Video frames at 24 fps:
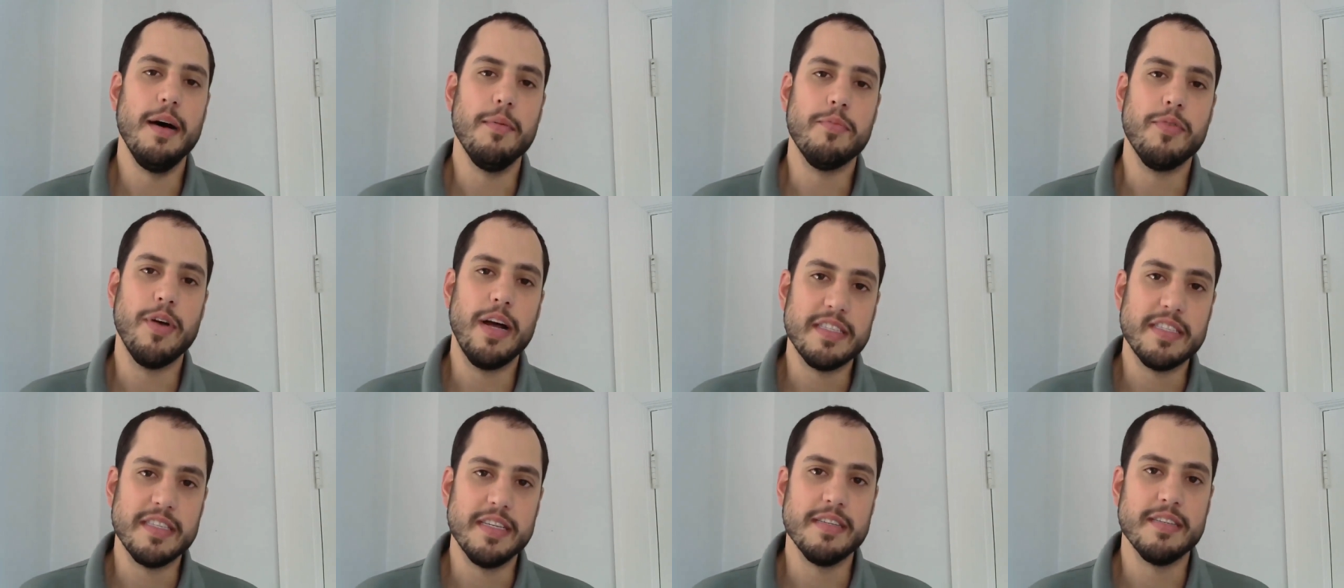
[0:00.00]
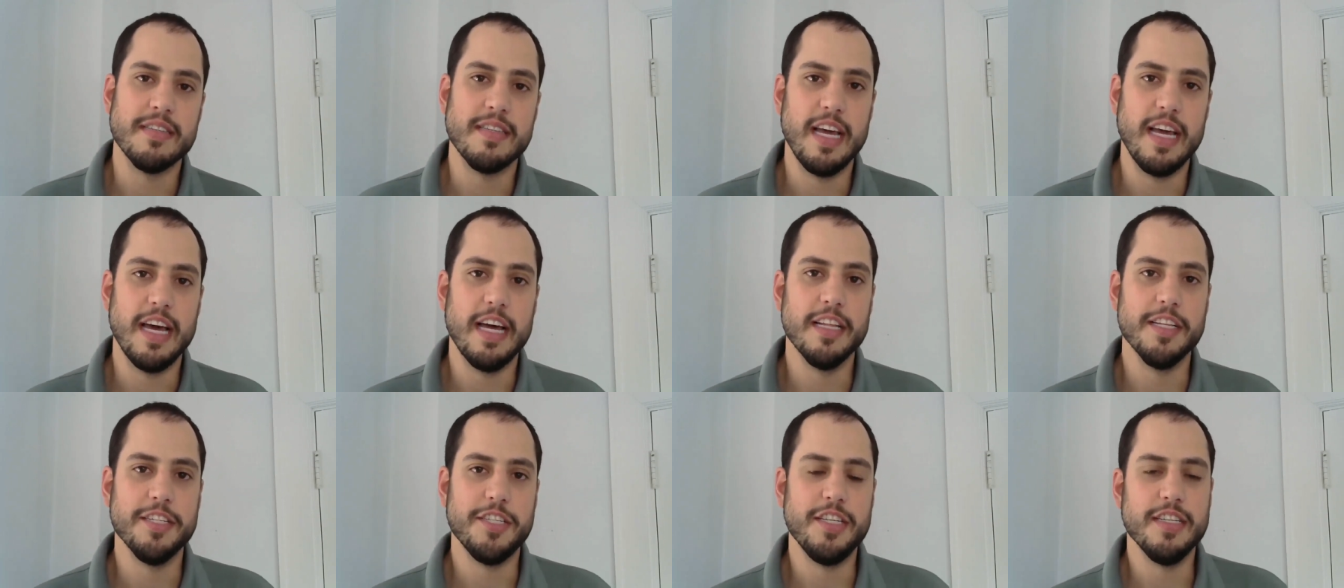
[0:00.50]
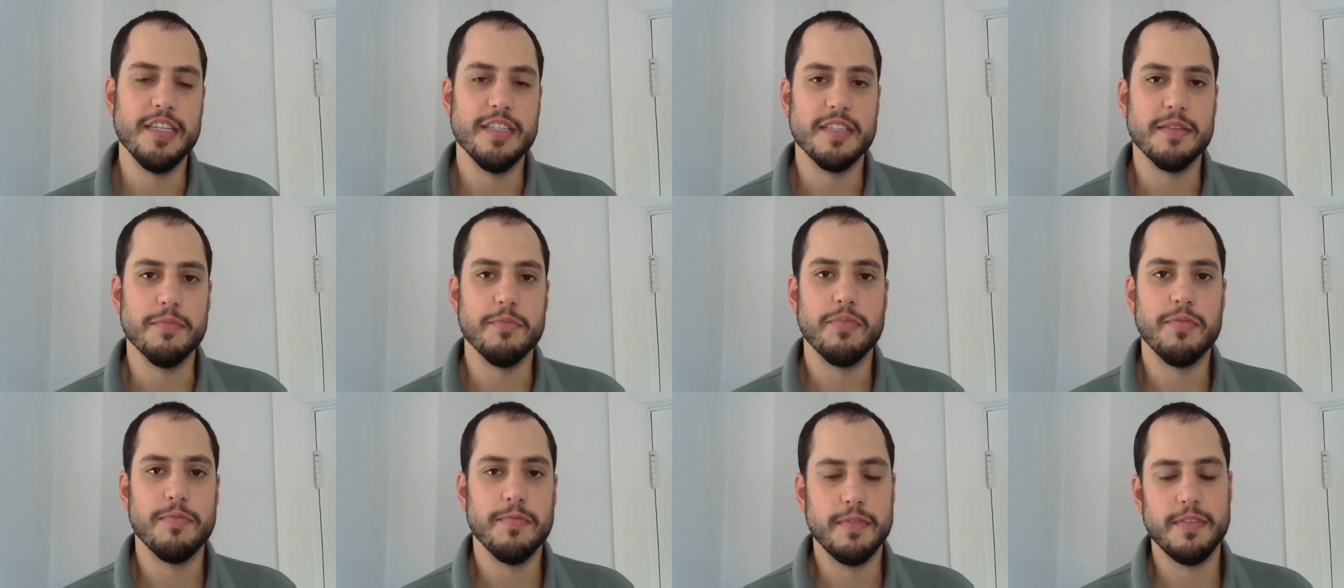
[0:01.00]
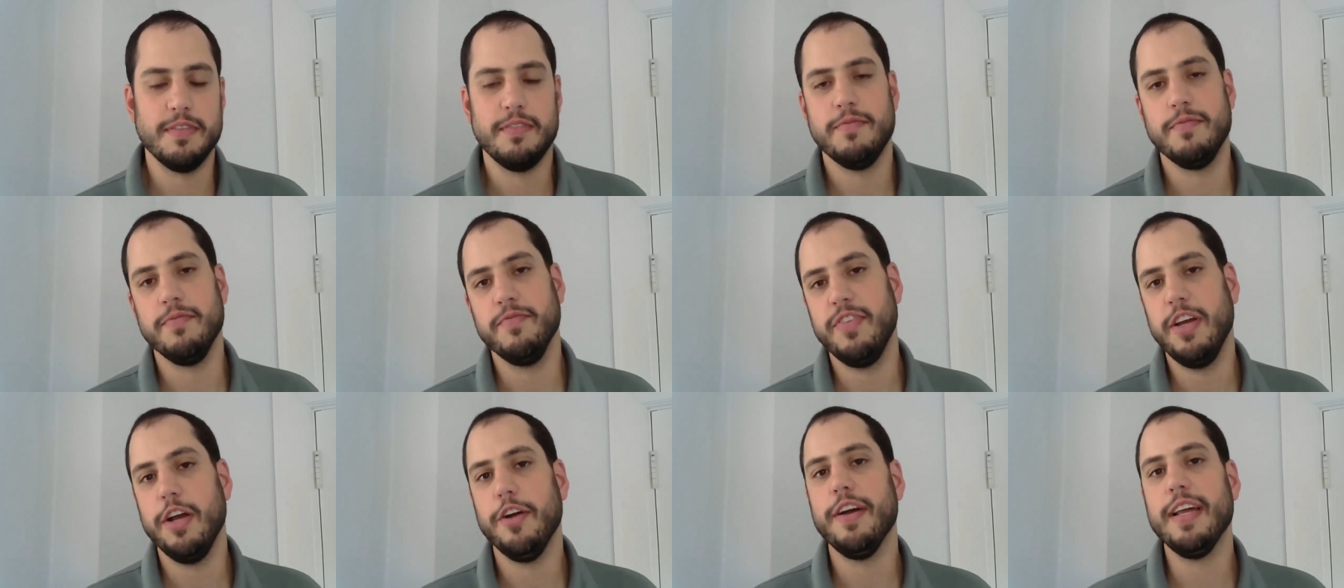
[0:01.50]
process theology and some
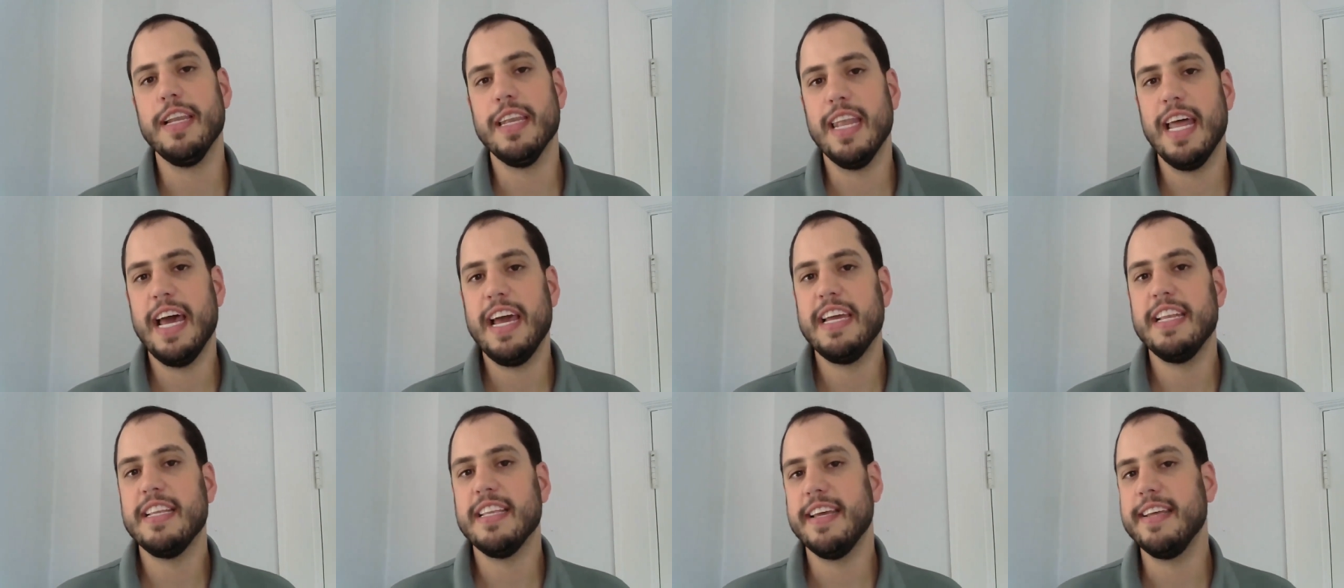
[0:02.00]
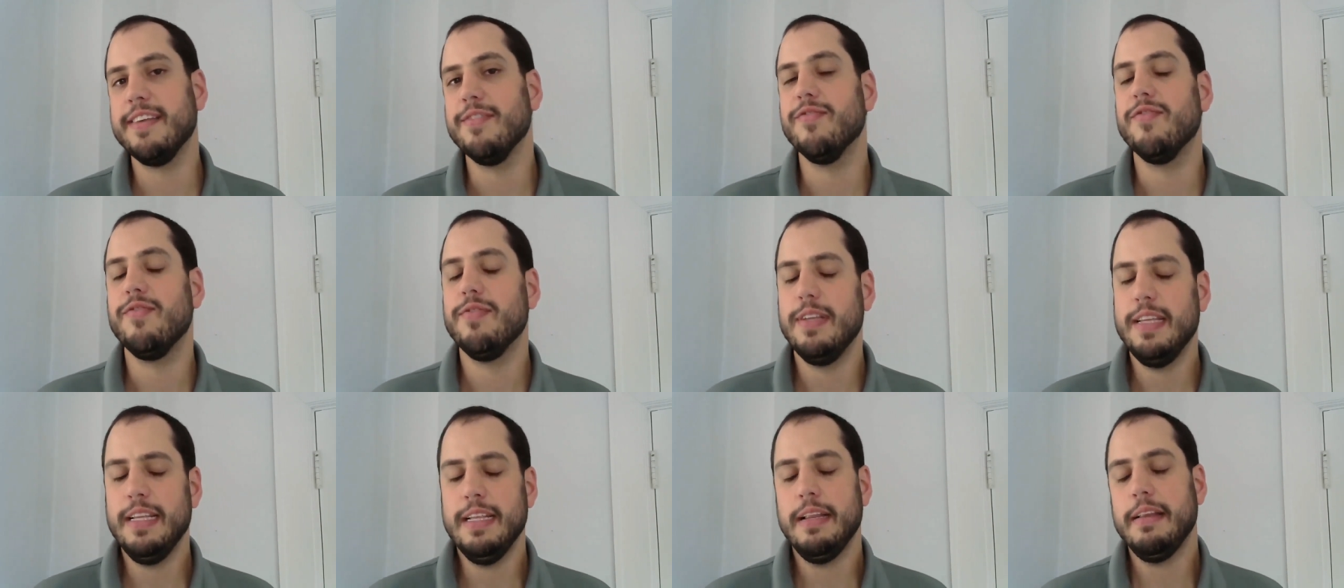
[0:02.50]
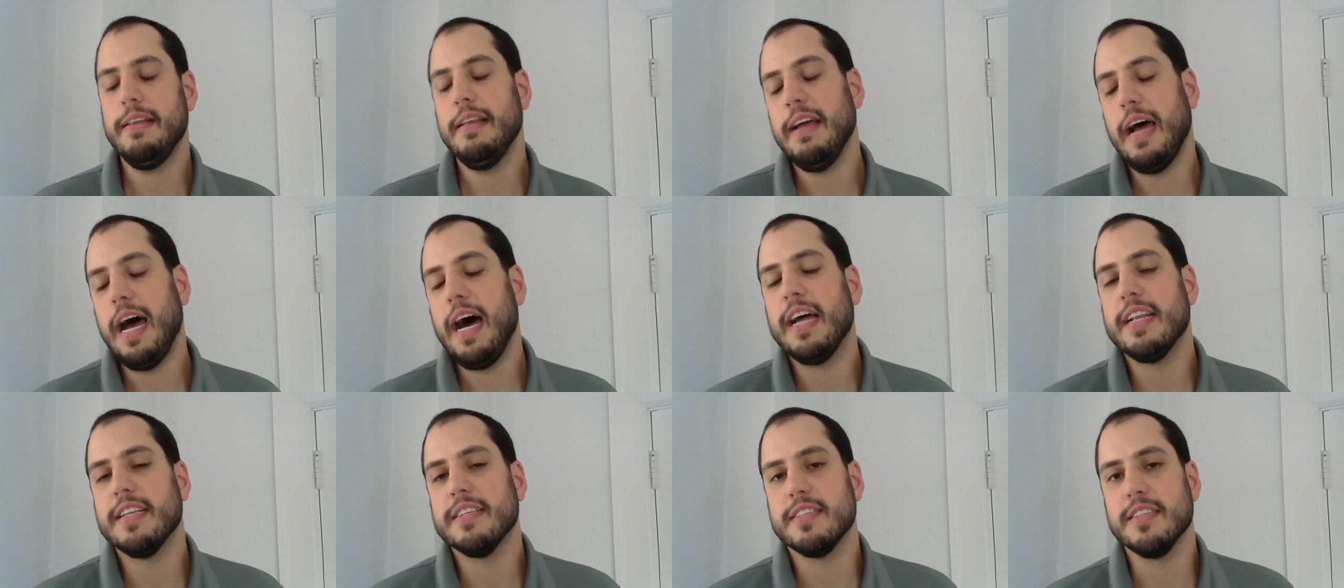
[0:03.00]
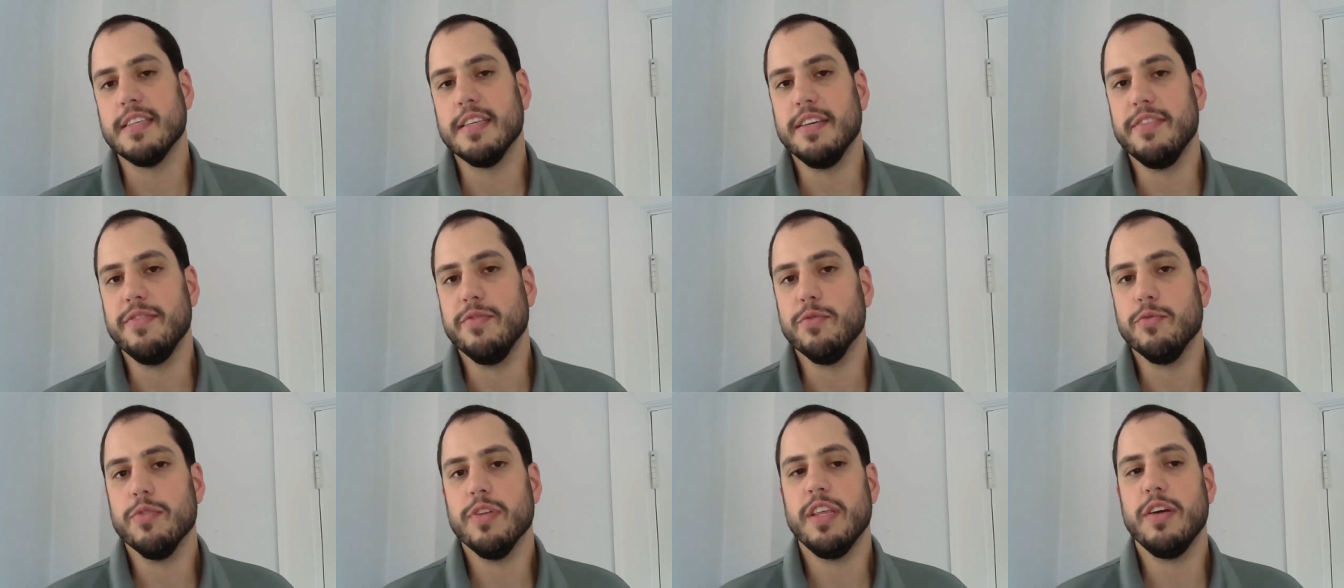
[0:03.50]
very light and
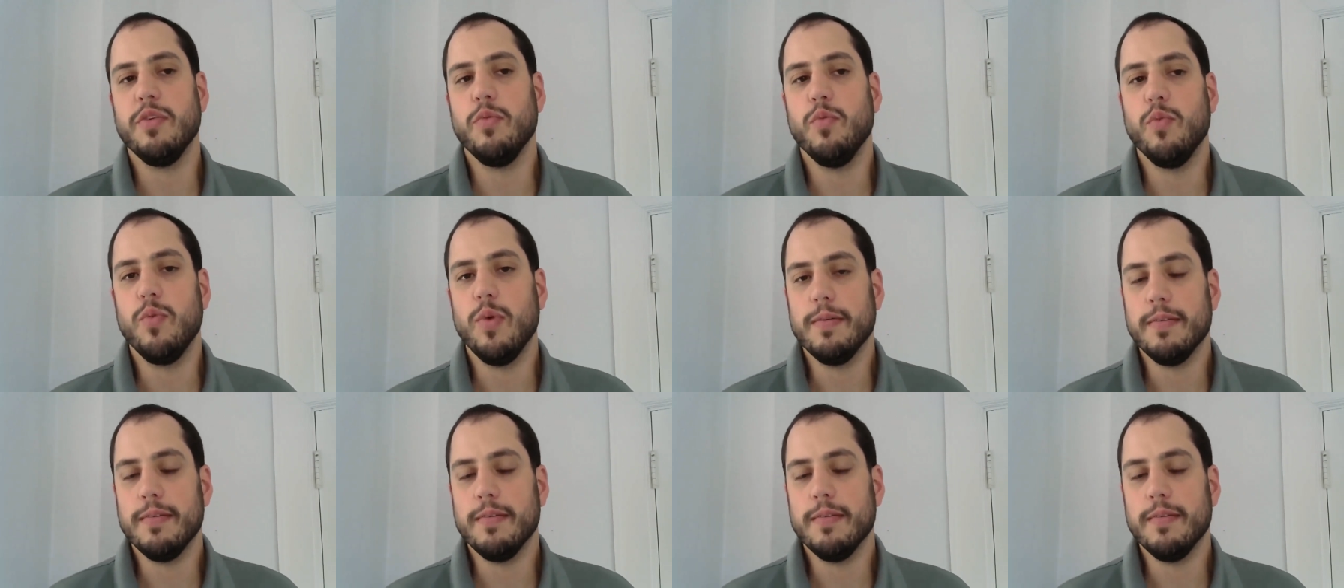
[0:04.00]
honestly really